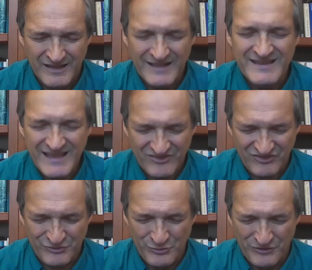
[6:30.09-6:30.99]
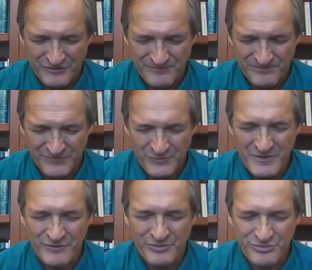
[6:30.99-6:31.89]
And yes, Lord,
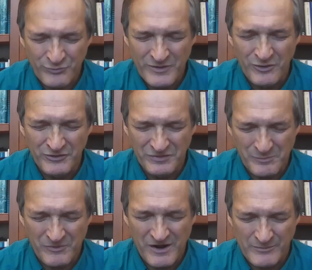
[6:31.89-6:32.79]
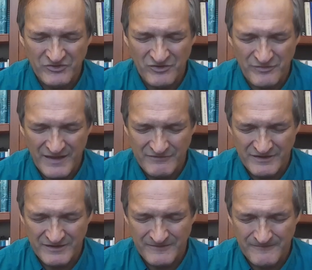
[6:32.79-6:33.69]
we are thrilled at the promise of heaven.